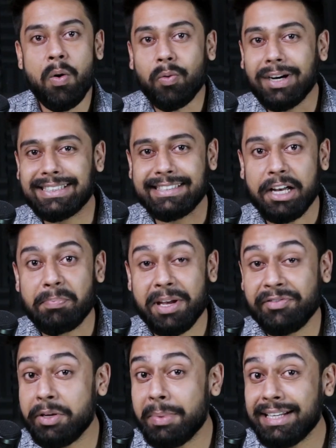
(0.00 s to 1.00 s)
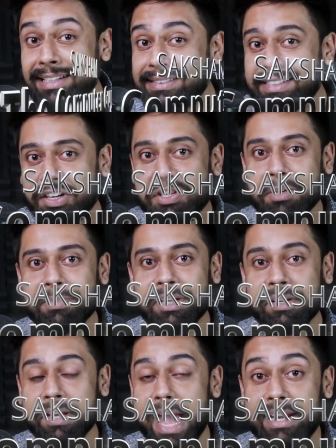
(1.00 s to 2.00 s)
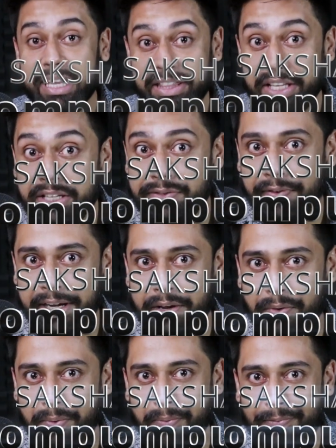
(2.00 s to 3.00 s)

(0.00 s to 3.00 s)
What's up everybody, Saksham here, and in this video,